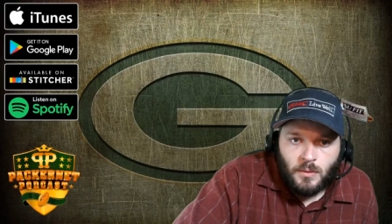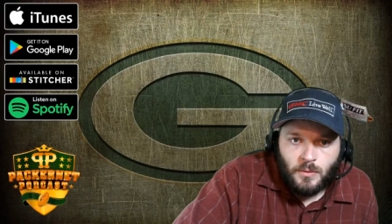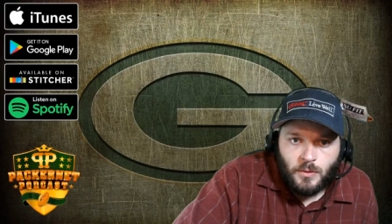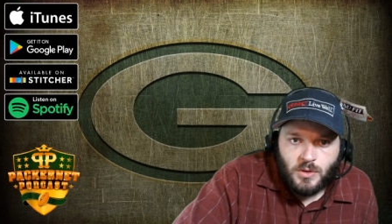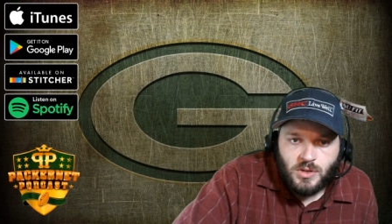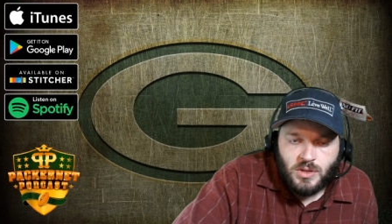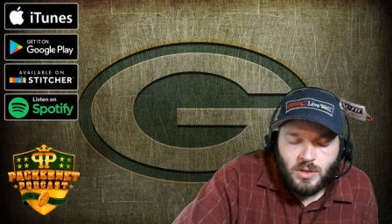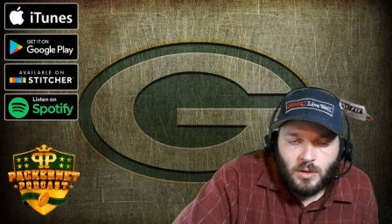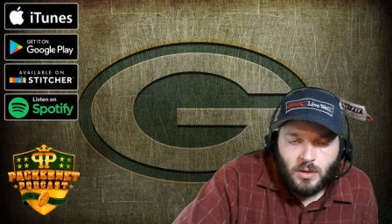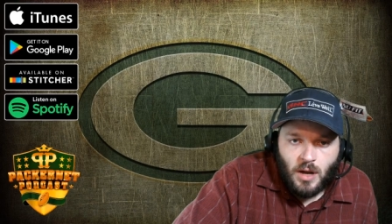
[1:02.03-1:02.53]

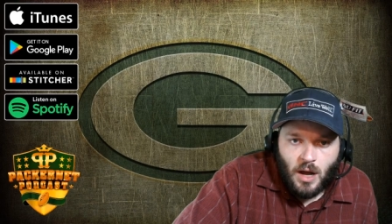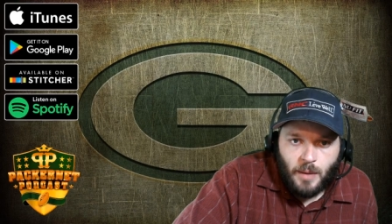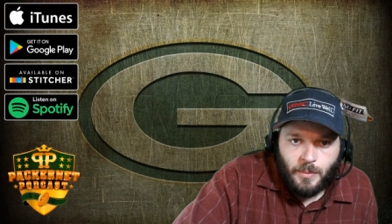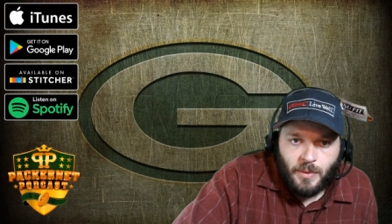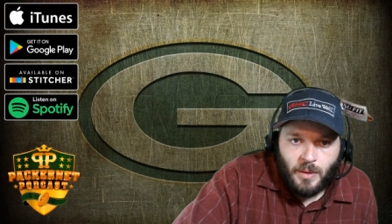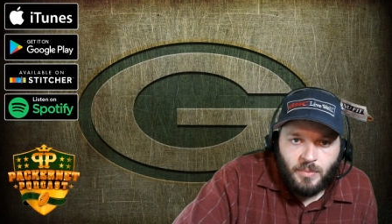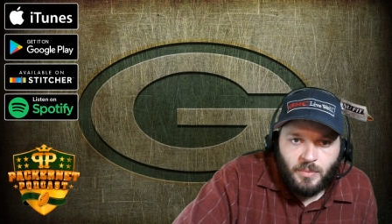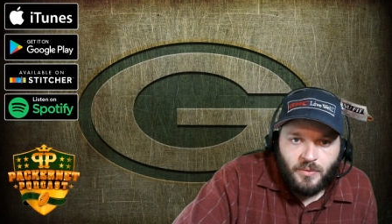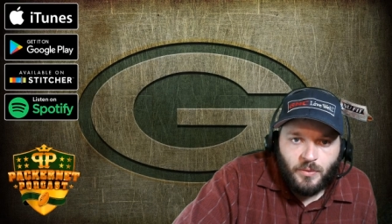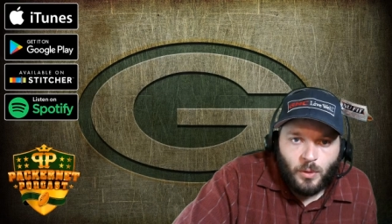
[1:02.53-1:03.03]
First little
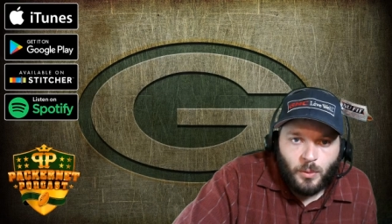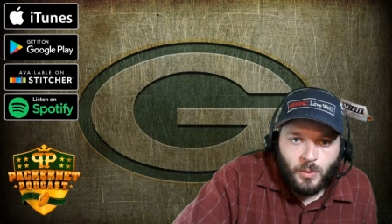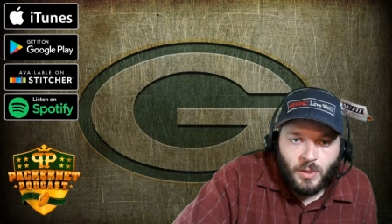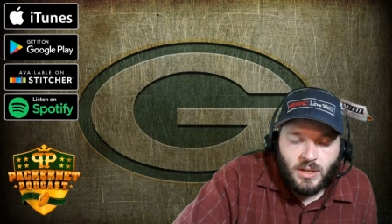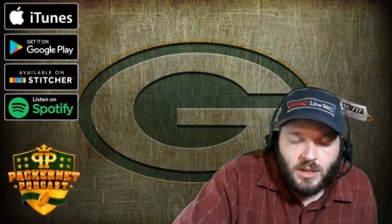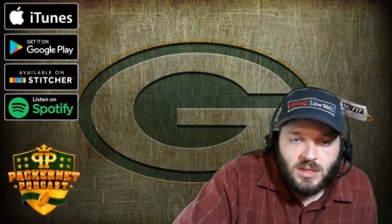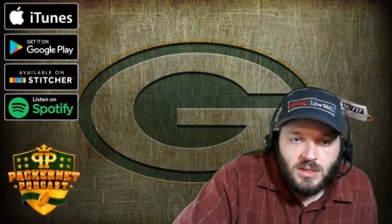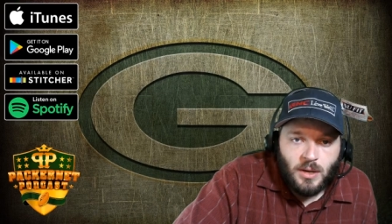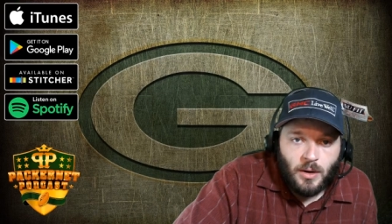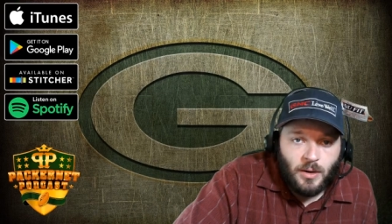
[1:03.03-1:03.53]
comment before we
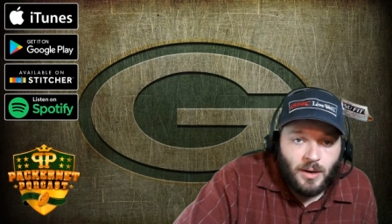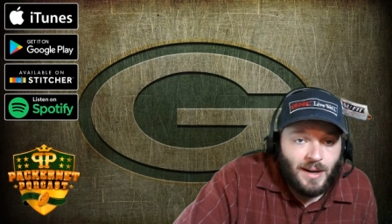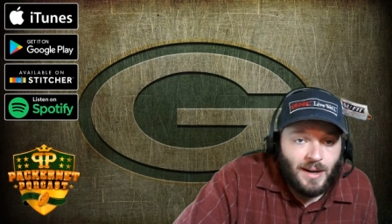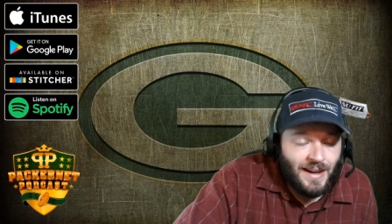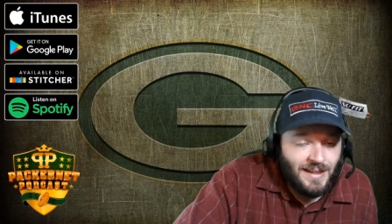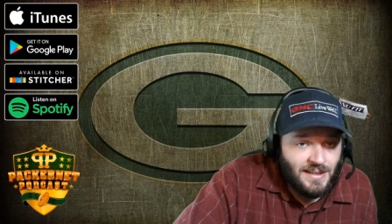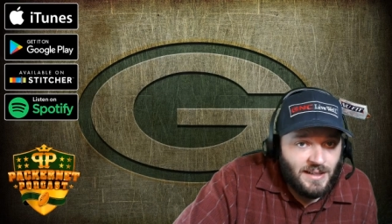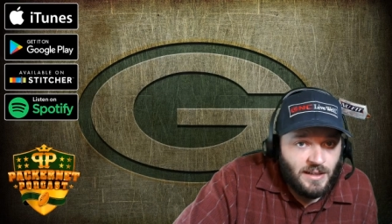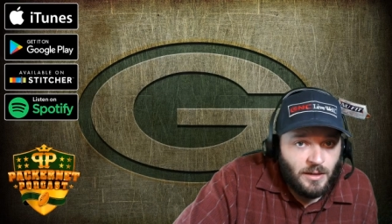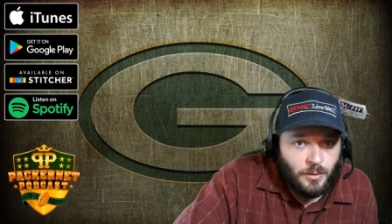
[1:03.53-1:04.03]
get started.
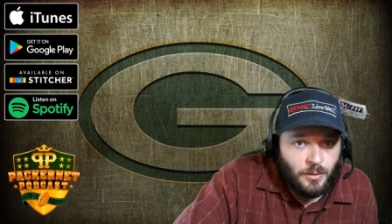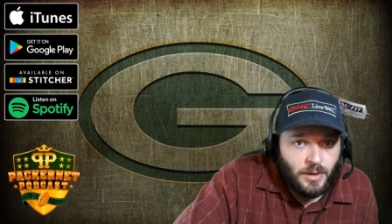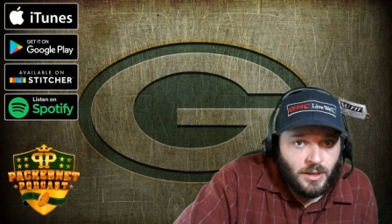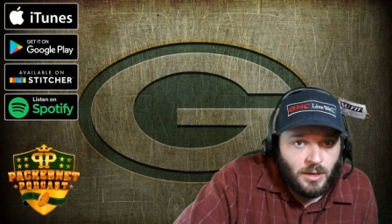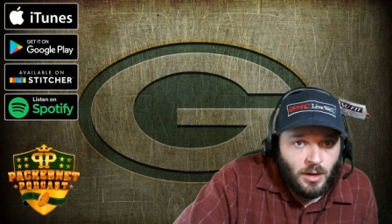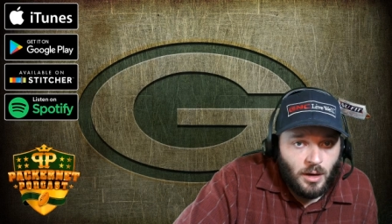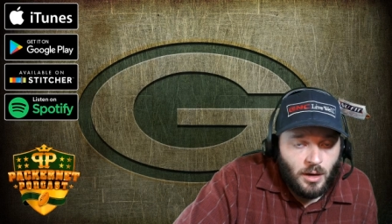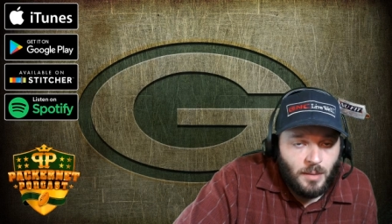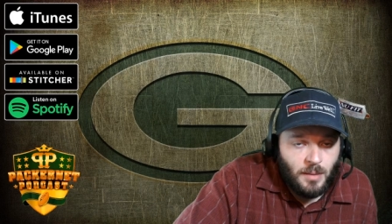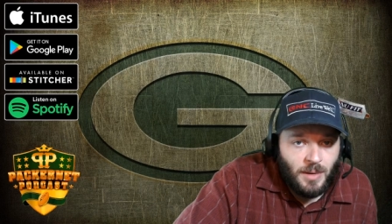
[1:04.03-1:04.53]
I did already
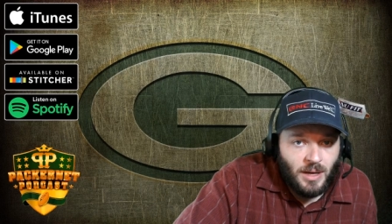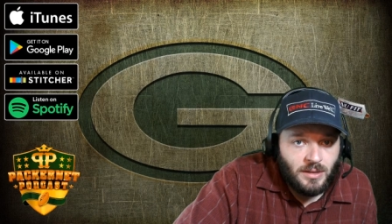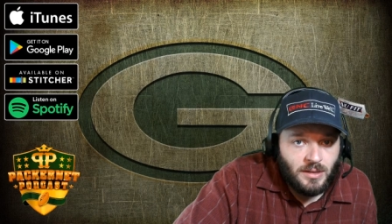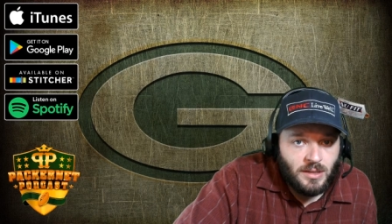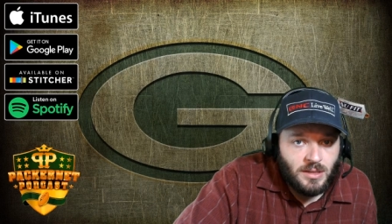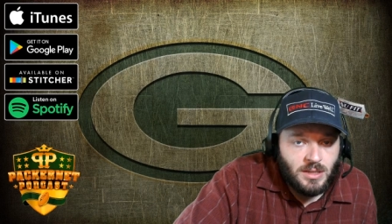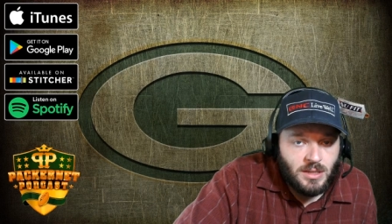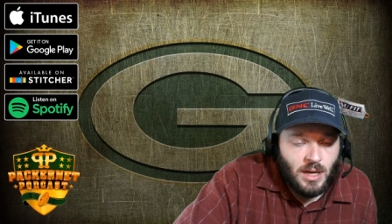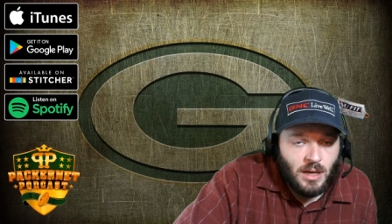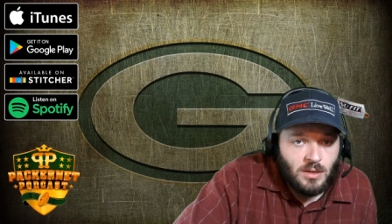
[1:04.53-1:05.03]
talk about
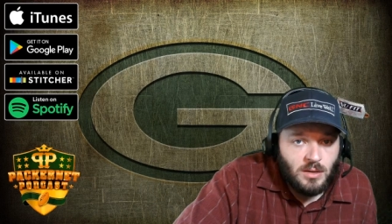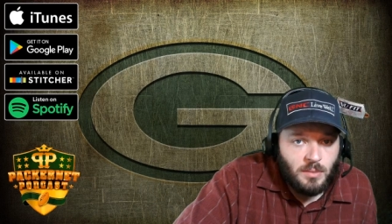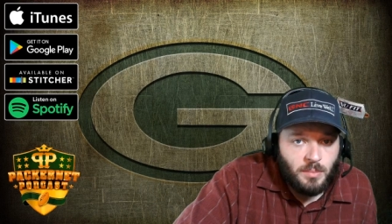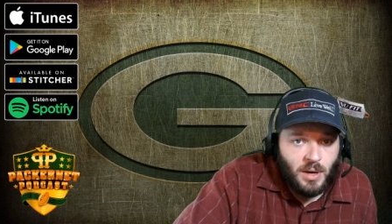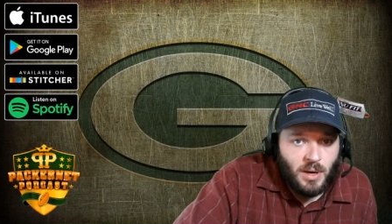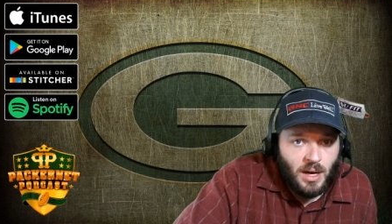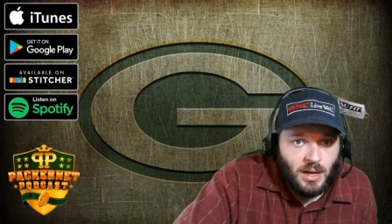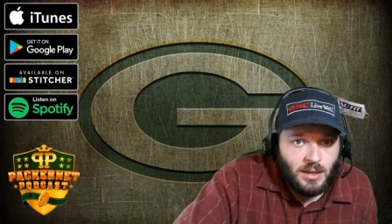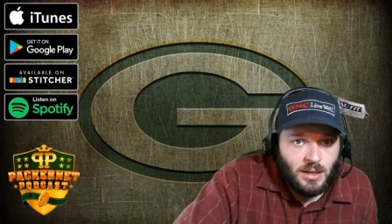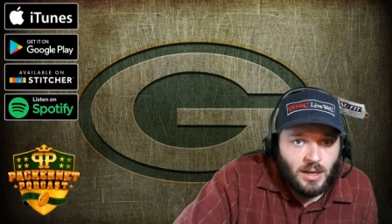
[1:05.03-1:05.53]
this on the
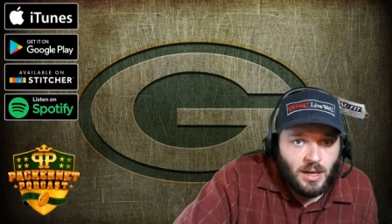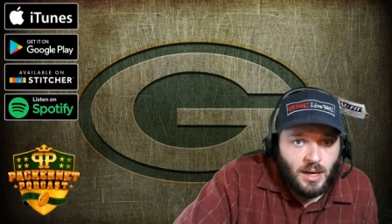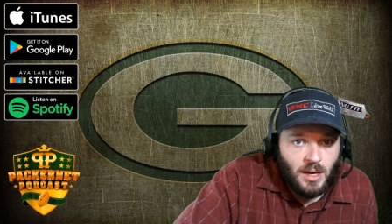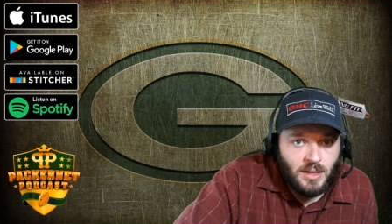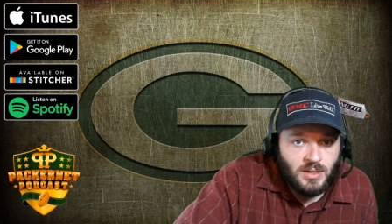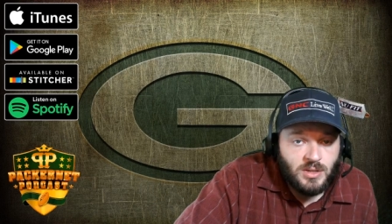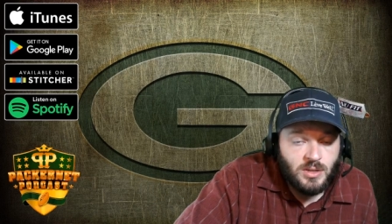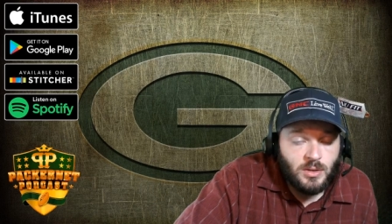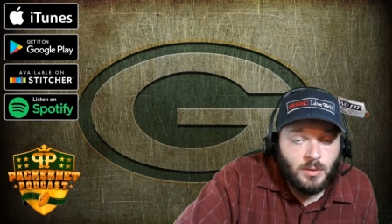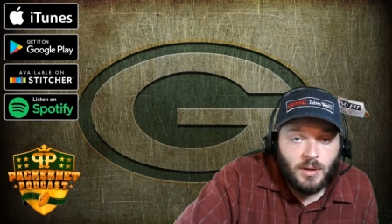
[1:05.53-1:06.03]

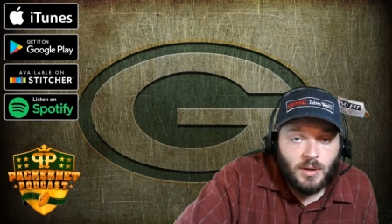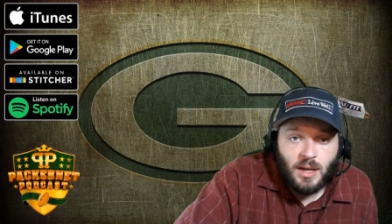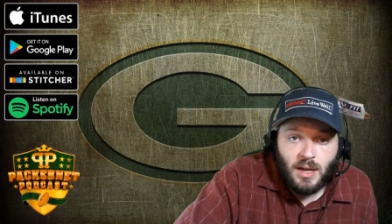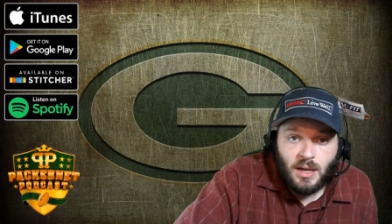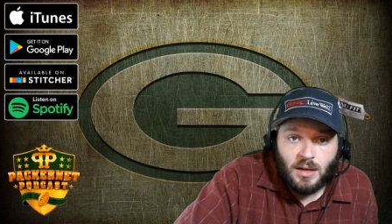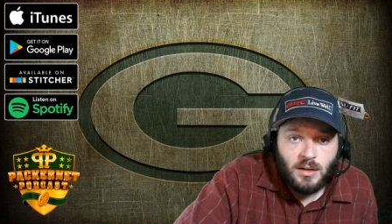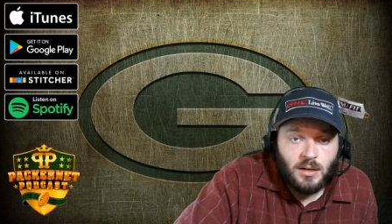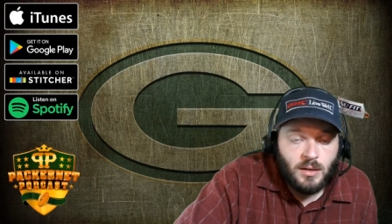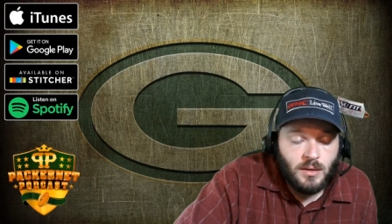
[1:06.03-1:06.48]
podcast, so again,